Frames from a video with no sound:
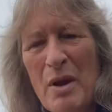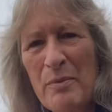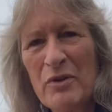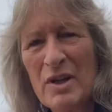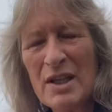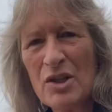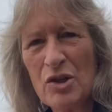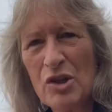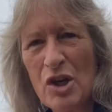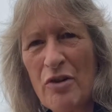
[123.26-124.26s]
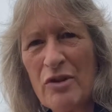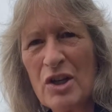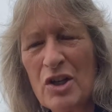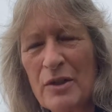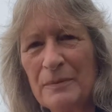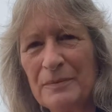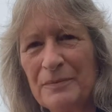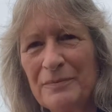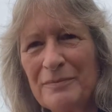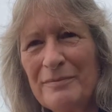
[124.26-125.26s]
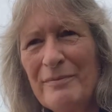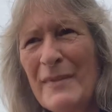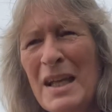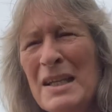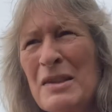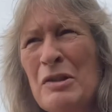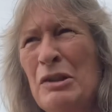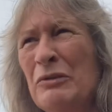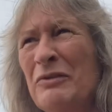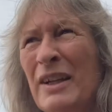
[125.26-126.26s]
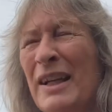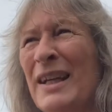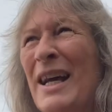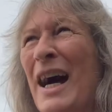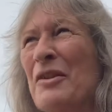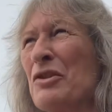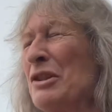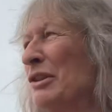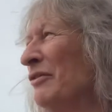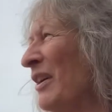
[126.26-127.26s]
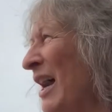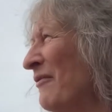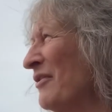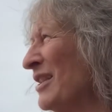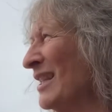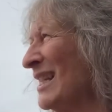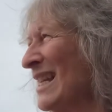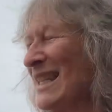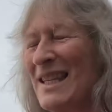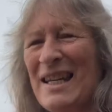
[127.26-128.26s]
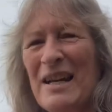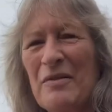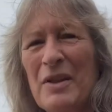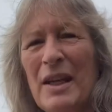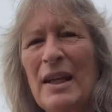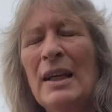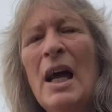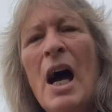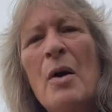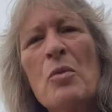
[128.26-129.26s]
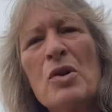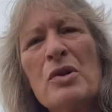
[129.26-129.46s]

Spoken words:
memories to cherish. It's lovely. I just love everything that I see out there. And